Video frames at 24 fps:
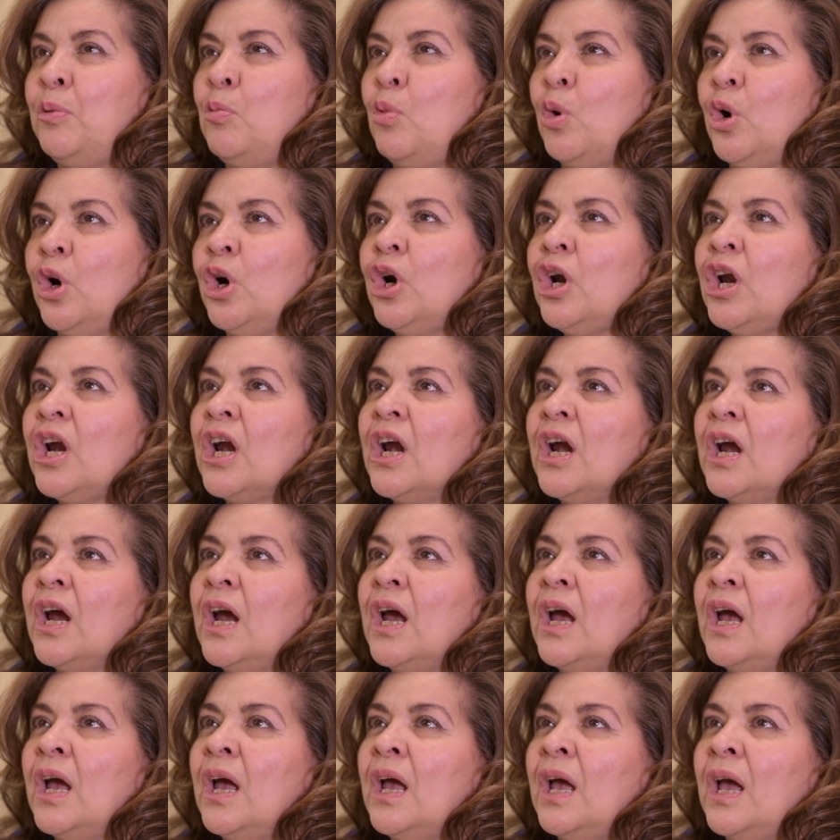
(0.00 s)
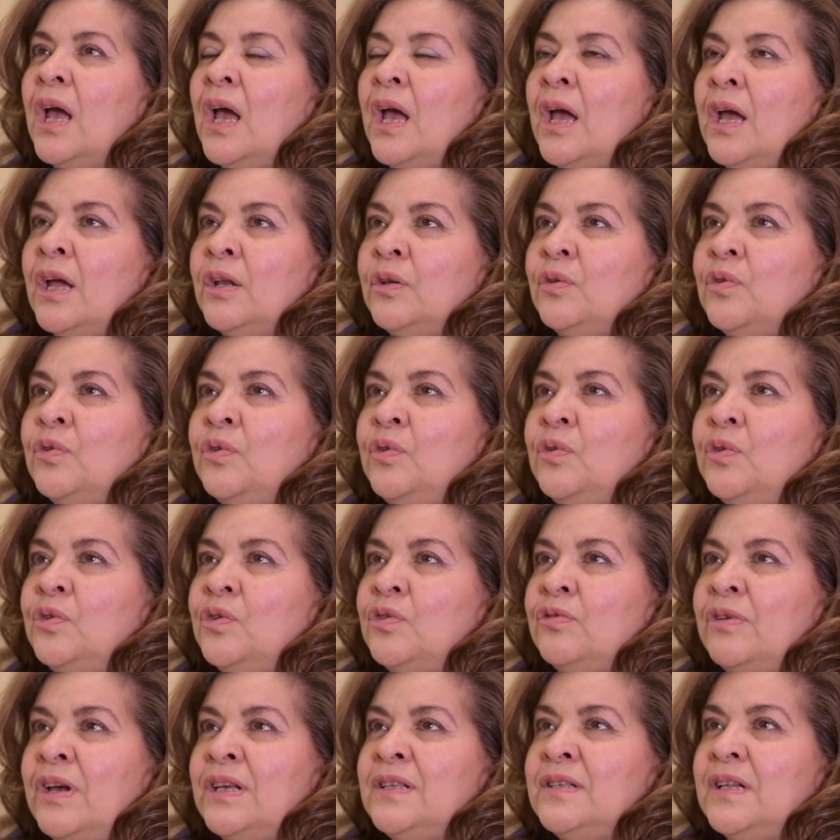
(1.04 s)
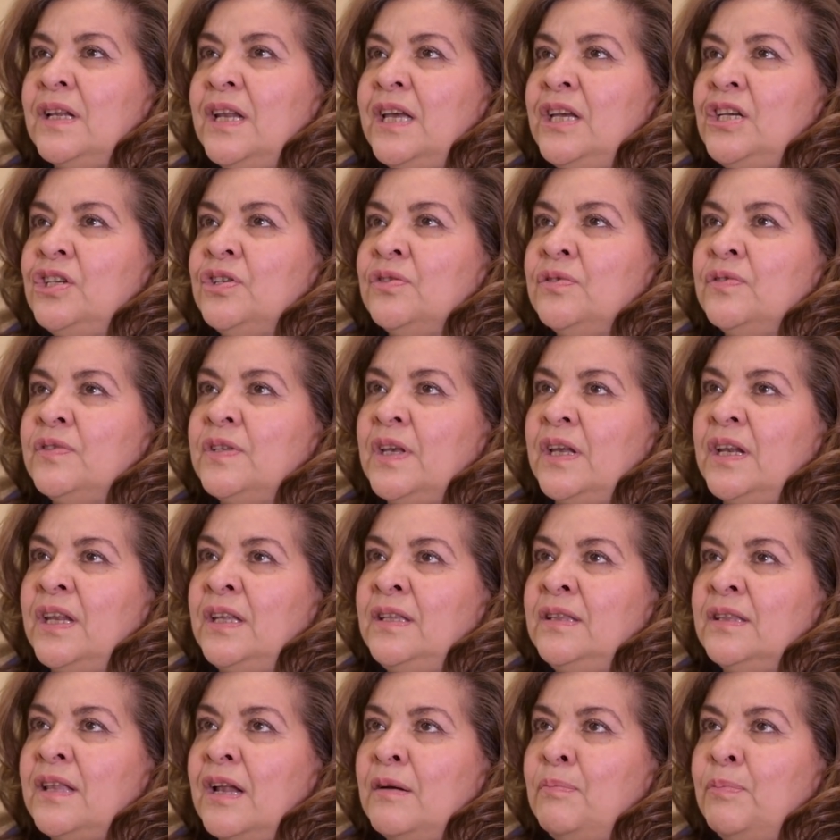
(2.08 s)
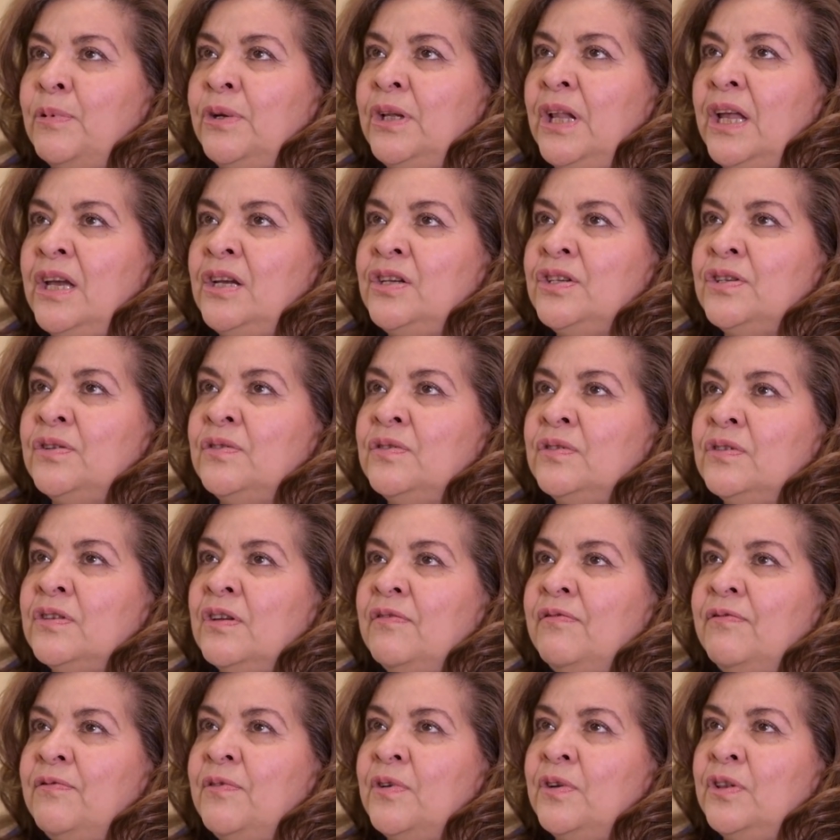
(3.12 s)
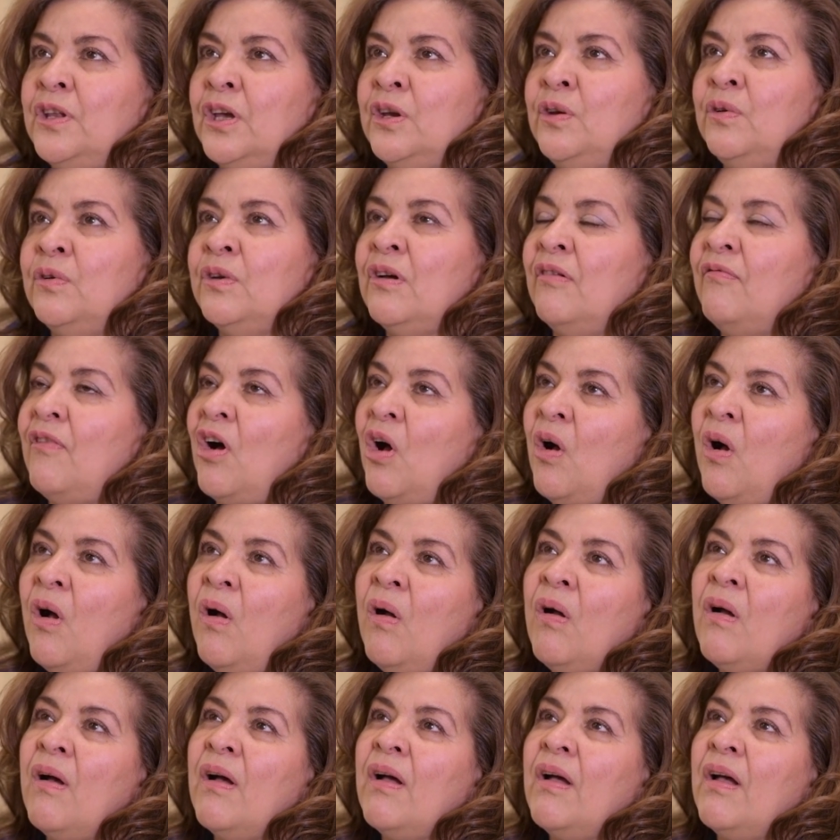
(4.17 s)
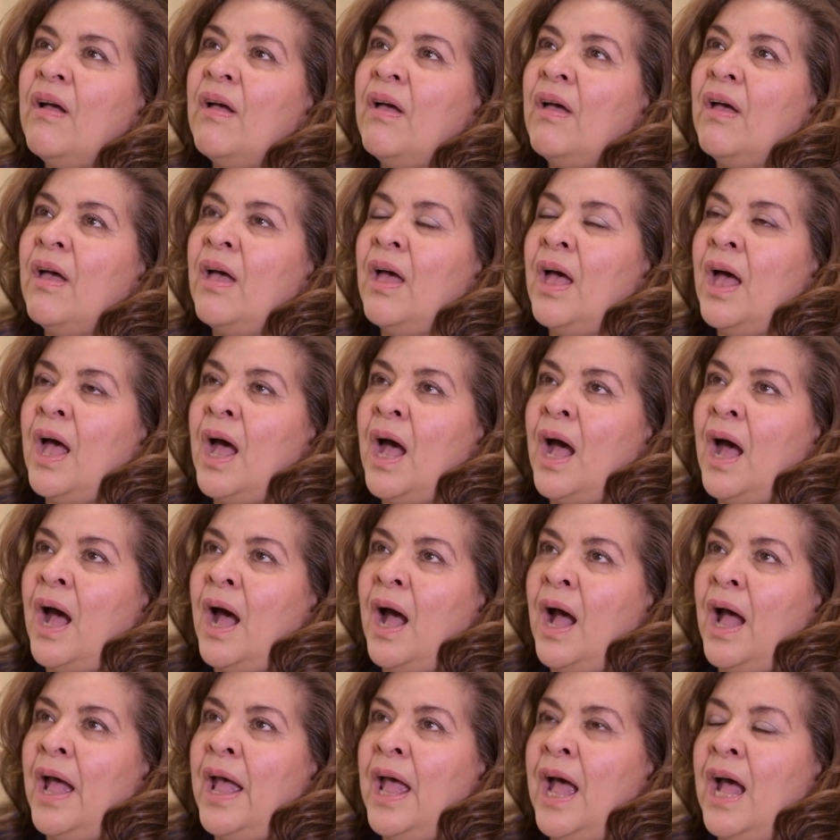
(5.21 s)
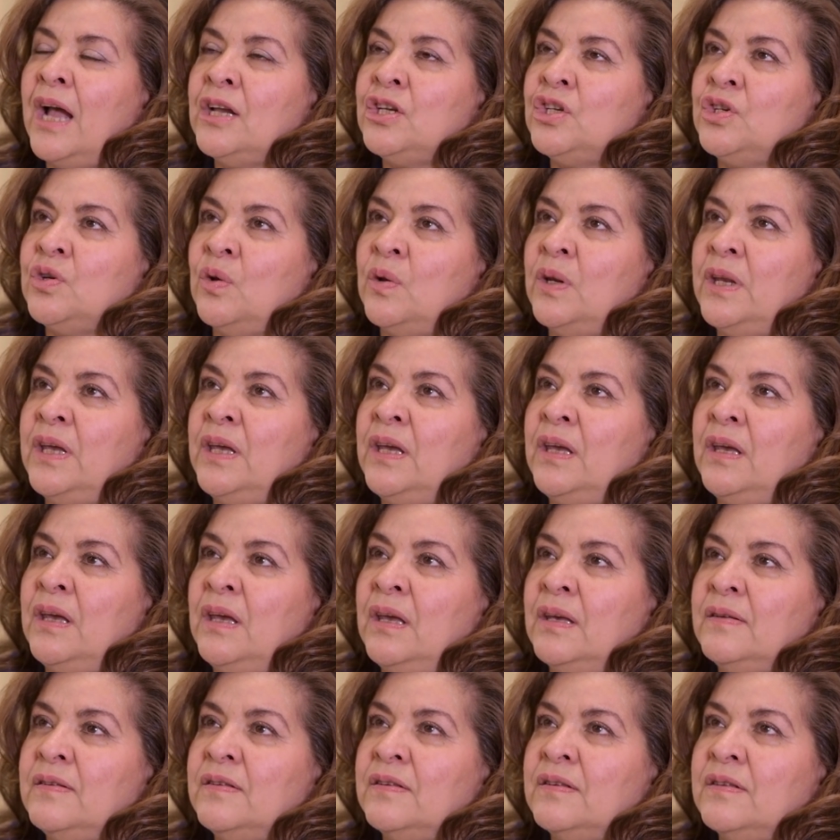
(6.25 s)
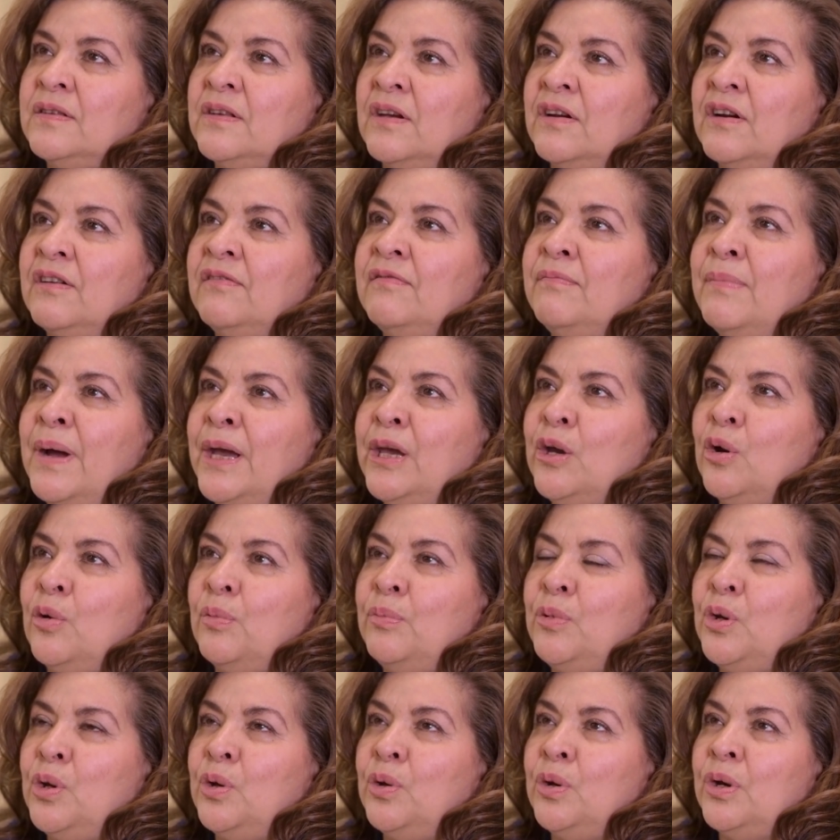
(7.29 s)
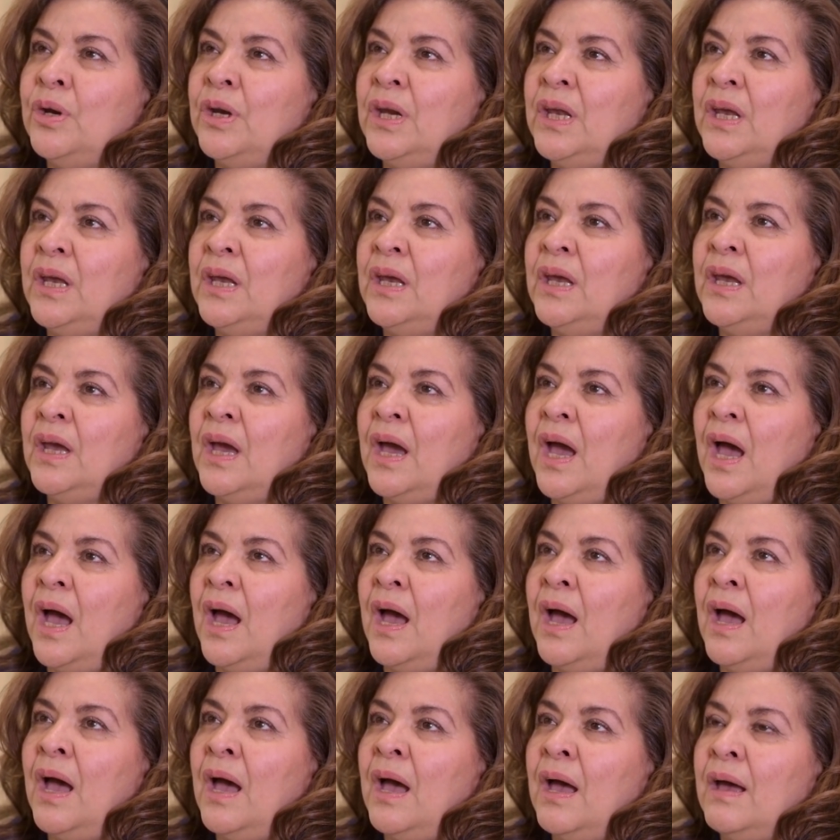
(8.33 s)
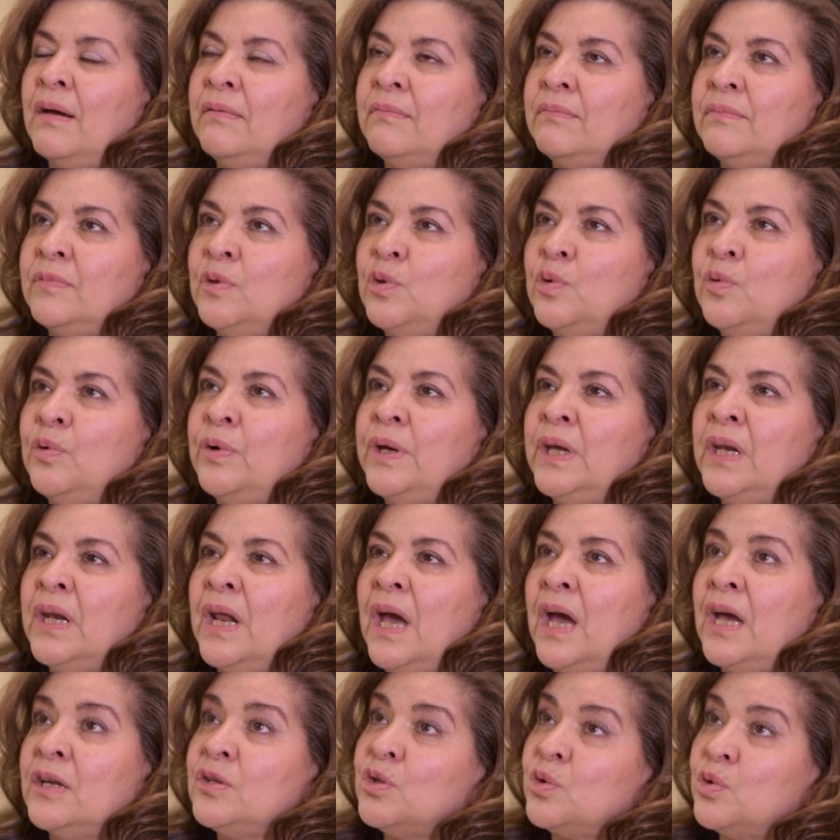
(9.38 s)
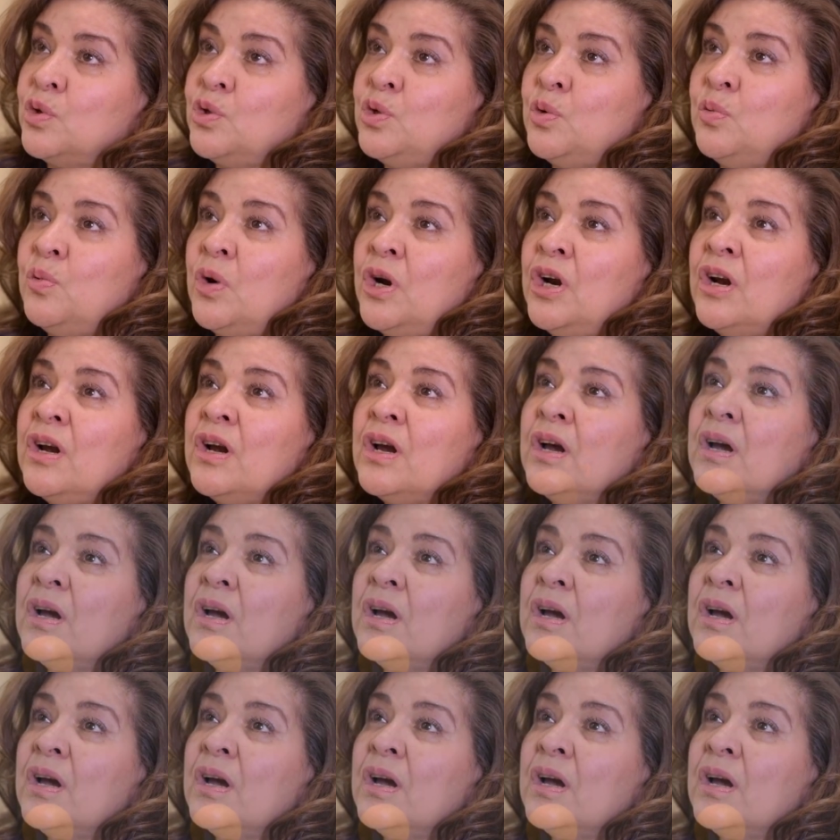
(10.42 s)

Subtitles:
work, to do translations and interpretations for the good of all. I actually serve my community doing social work.